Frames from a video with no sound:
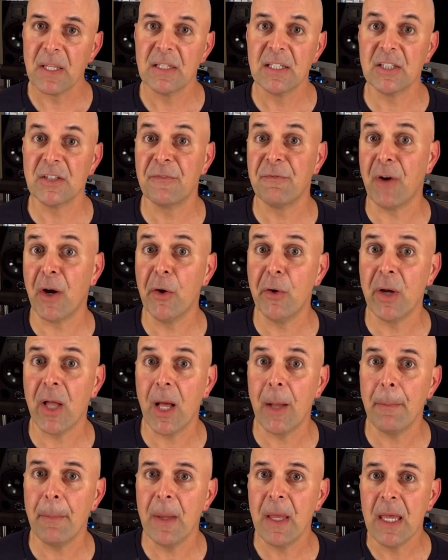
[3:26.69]
let's fire it
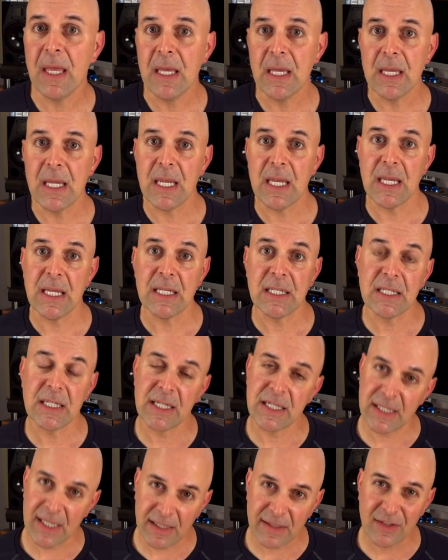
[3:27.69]
up and
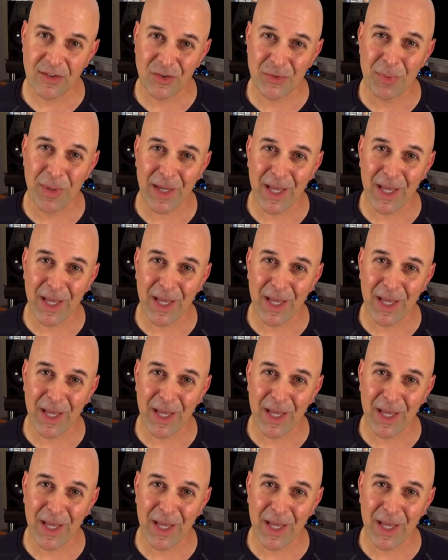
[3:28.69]
connect it to